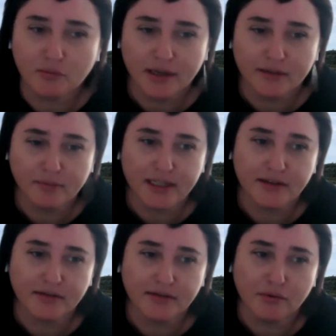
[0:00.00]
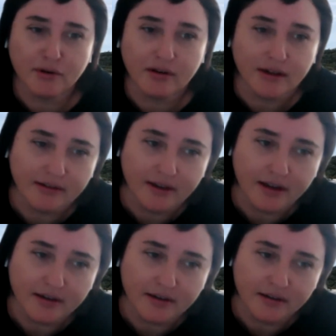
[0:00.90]
So that's one piece of
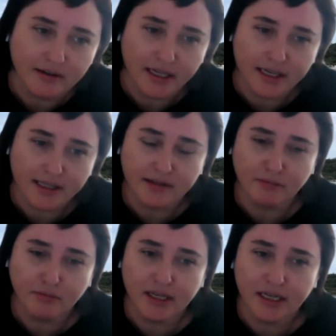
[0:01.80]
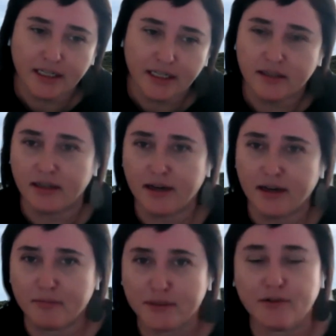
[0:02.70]
work that I guess we
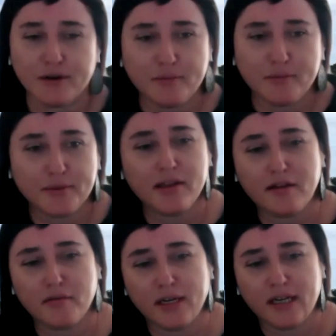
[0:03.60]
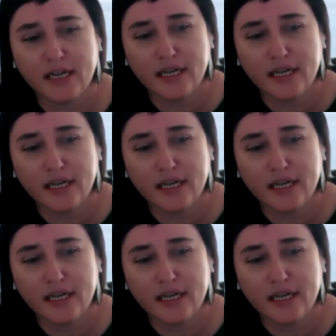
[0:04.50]
need to come to grips with,